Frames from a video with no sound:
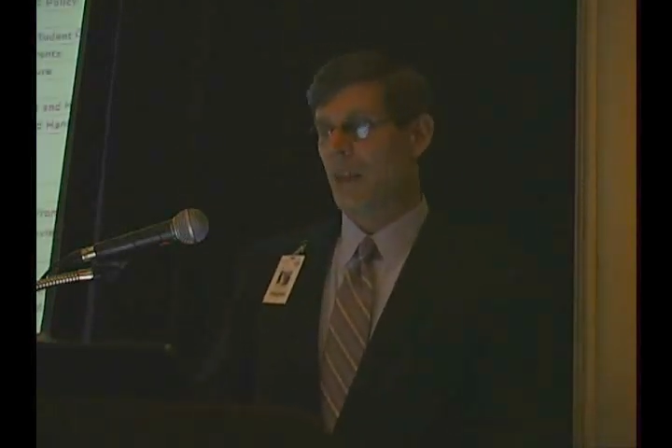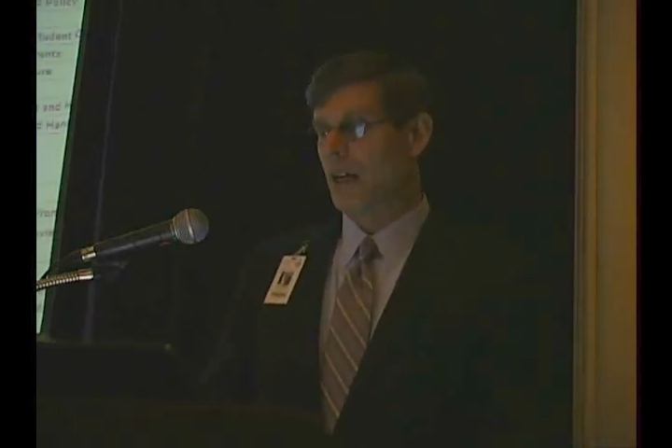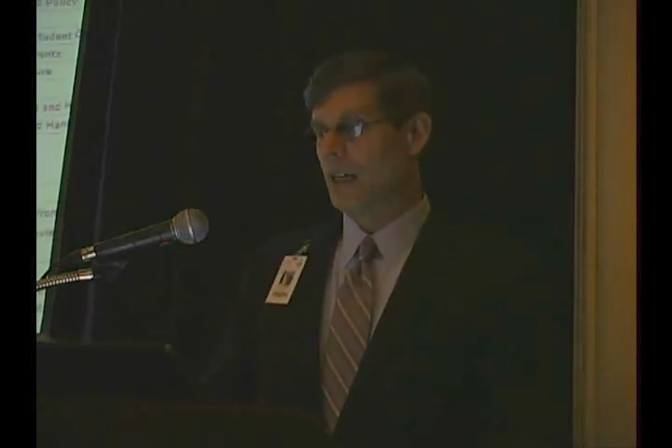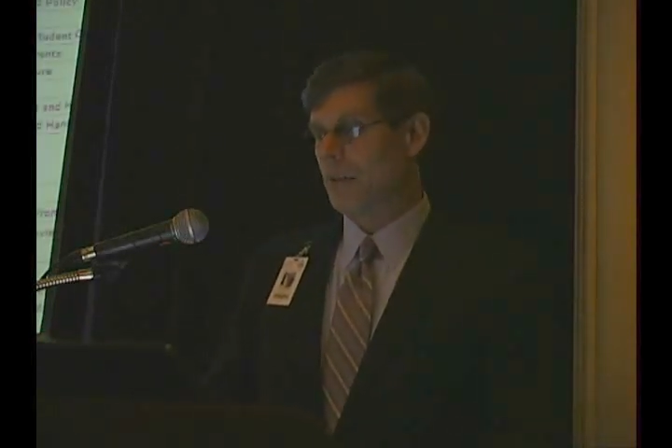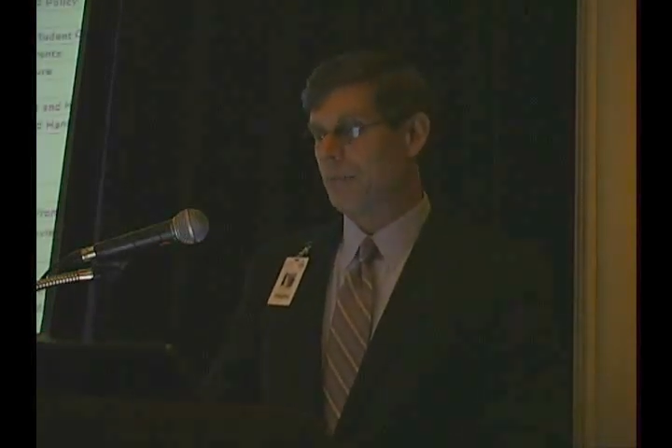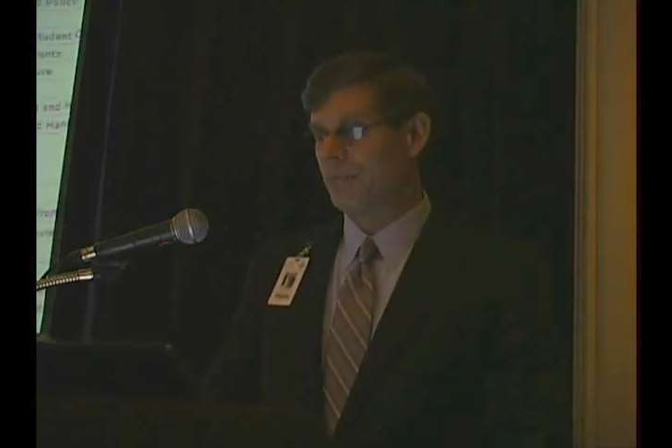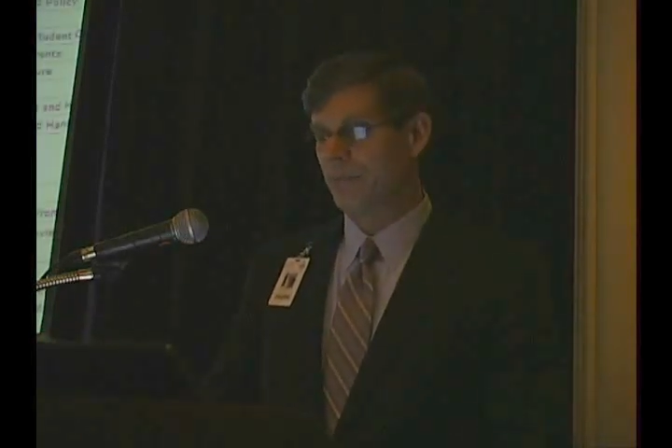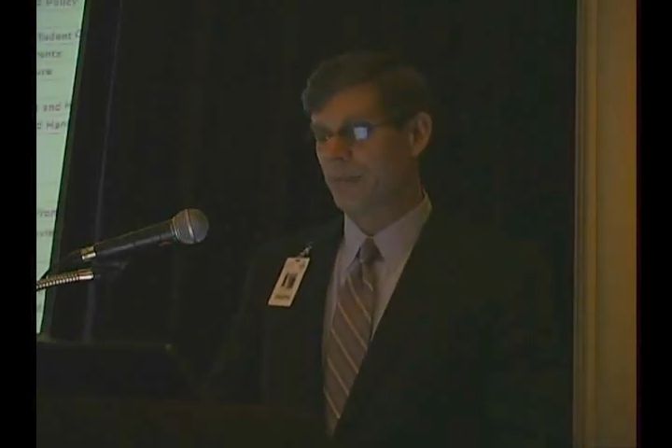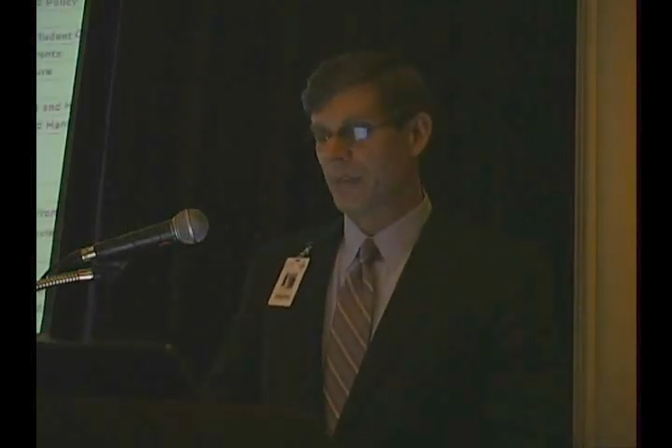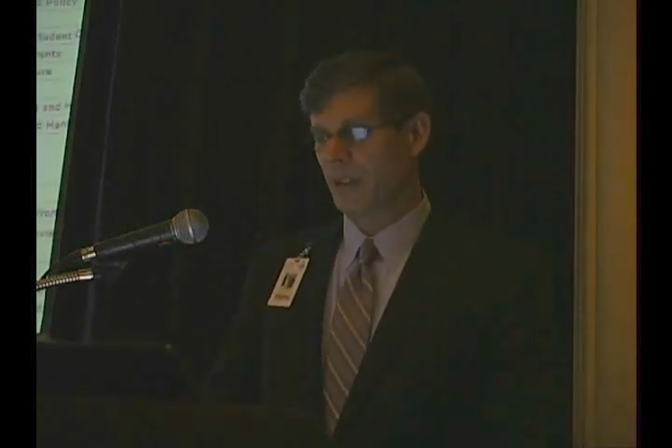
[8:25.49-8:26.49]
Um,
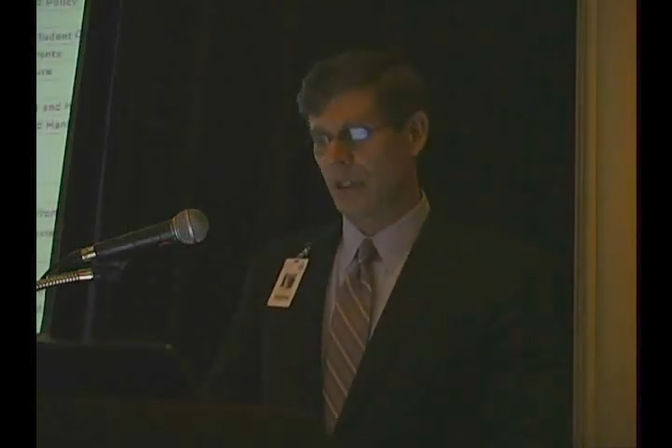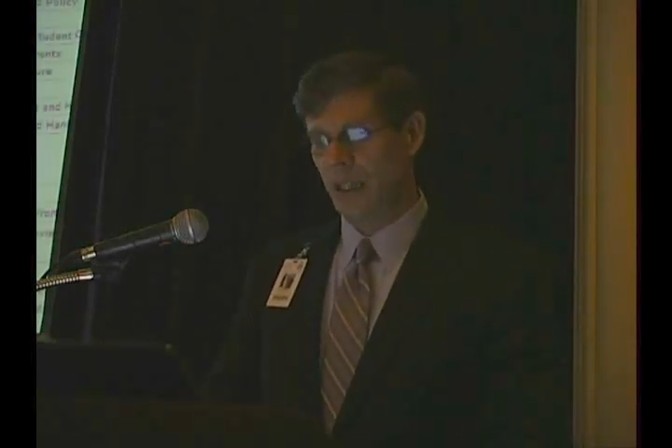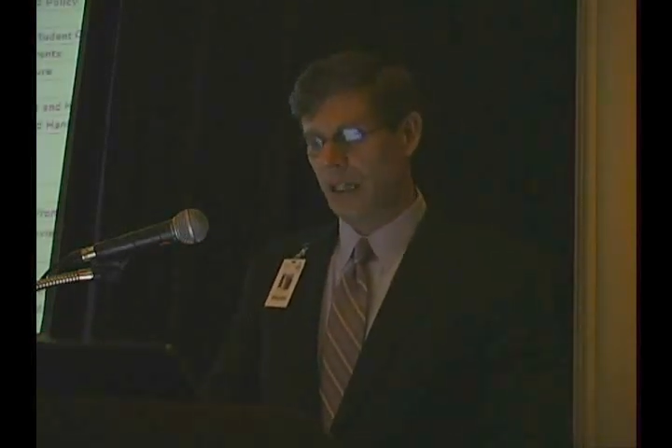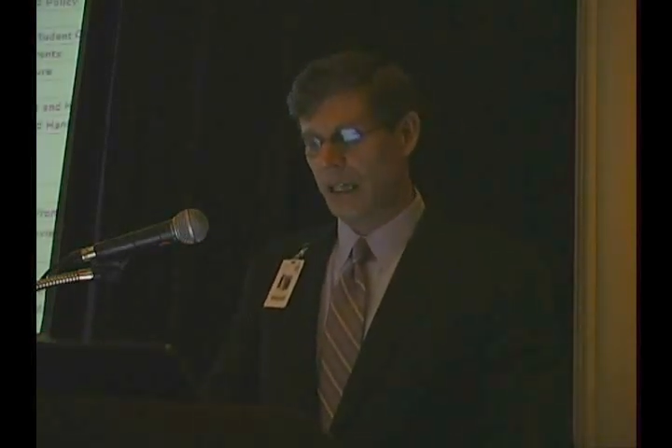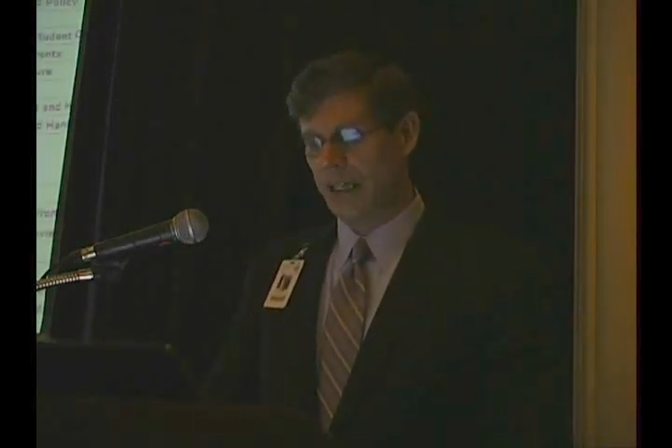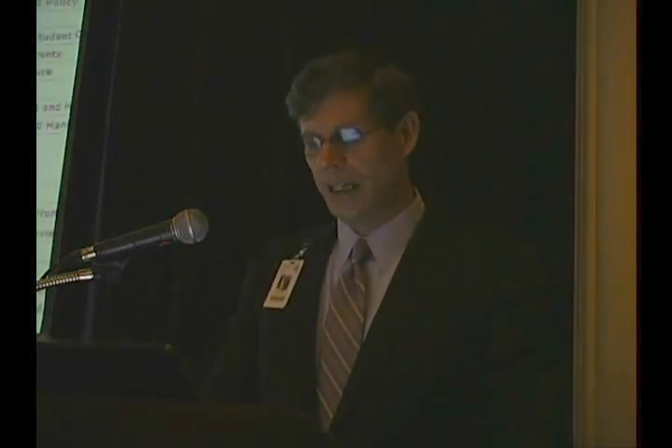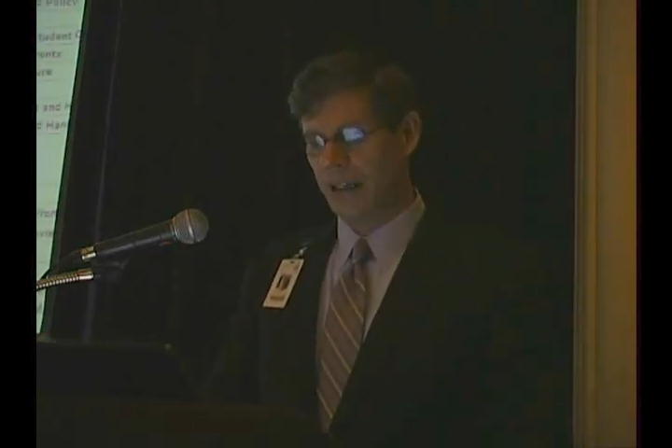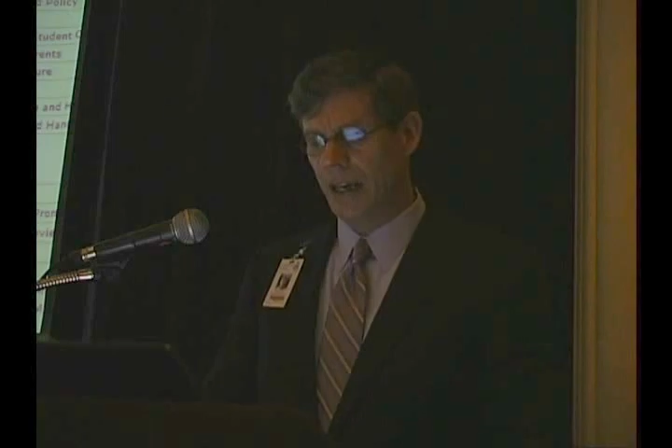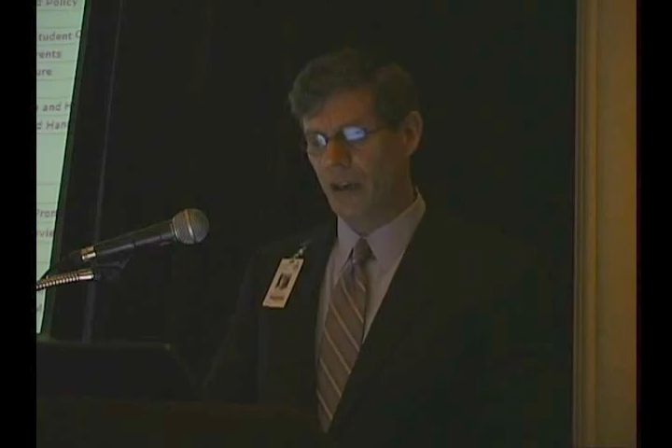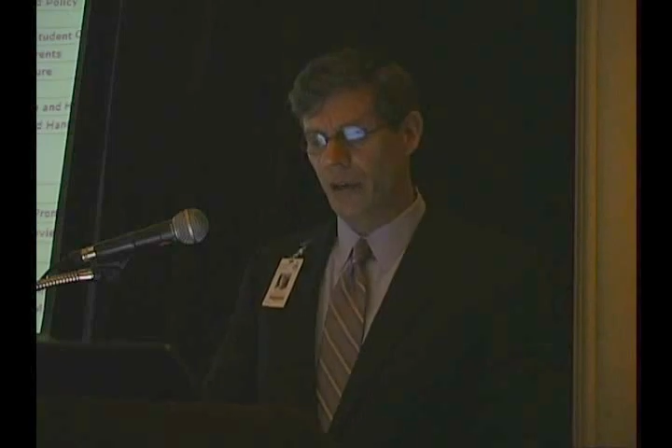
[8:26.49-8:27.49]
again,
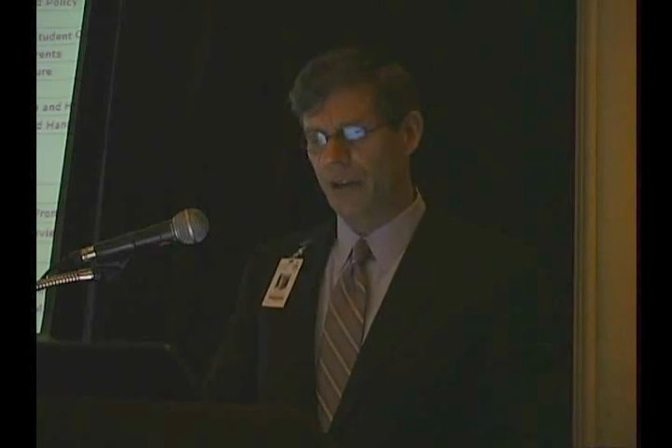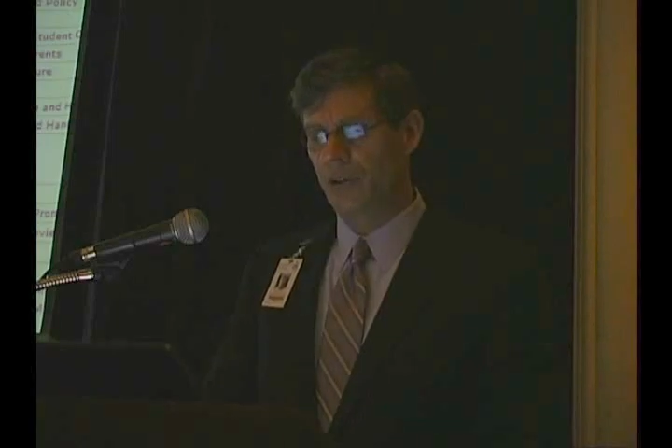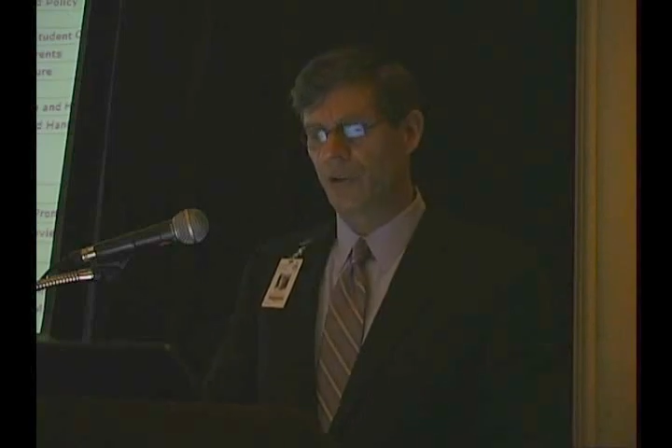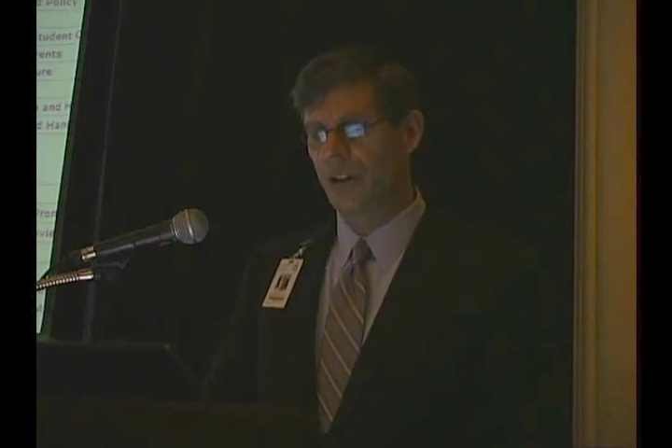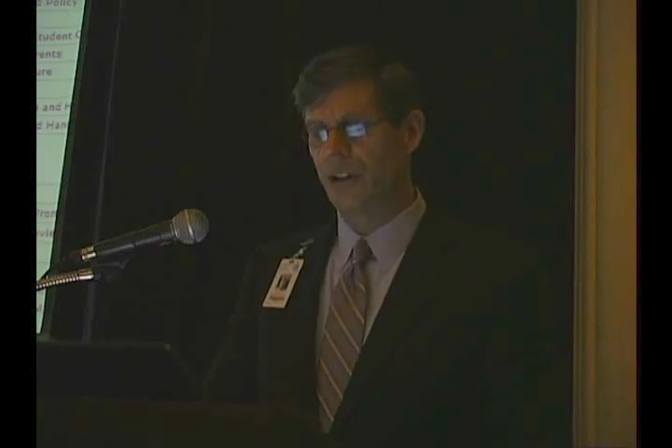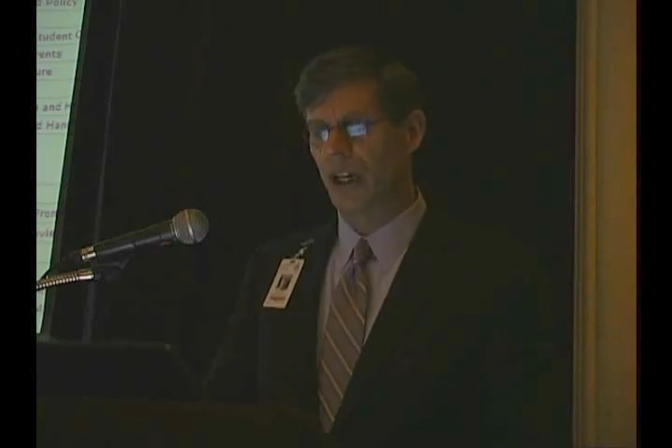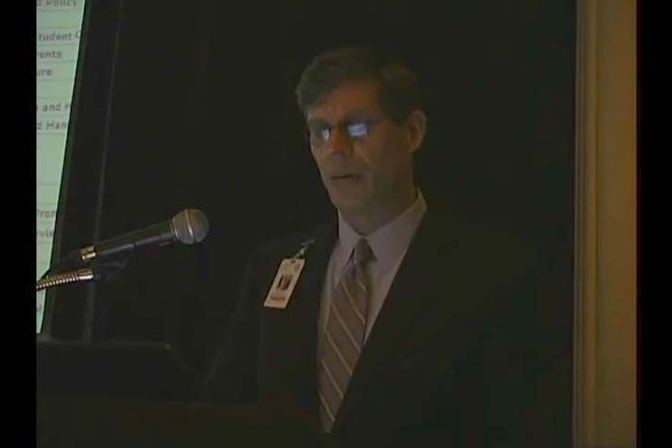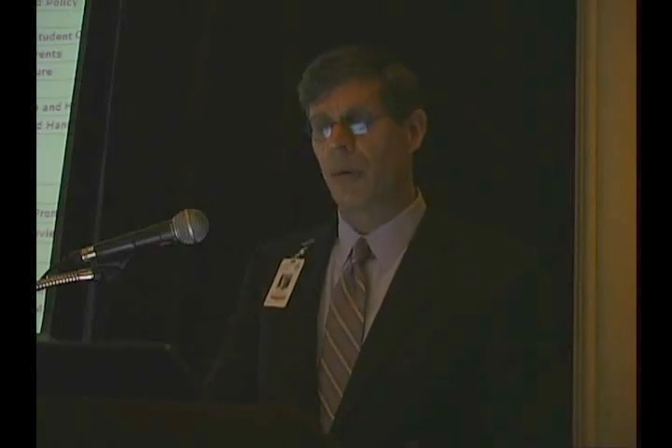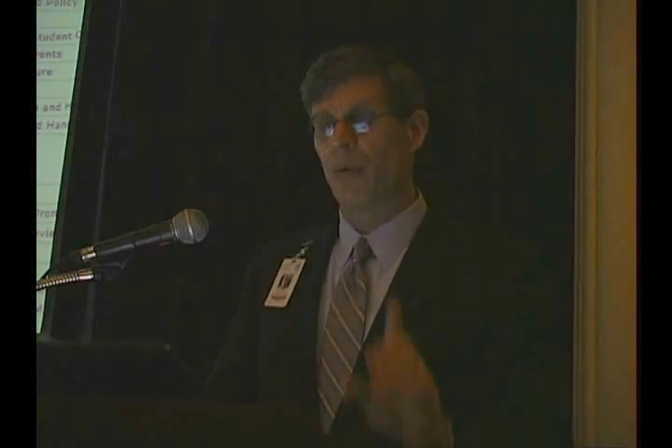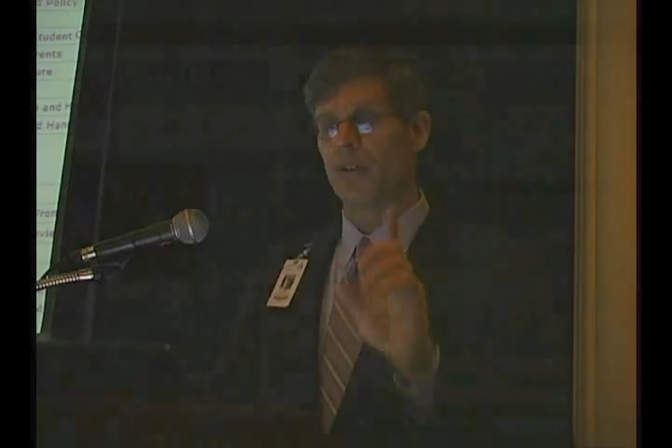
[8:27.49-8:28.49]
not a great screenshot, but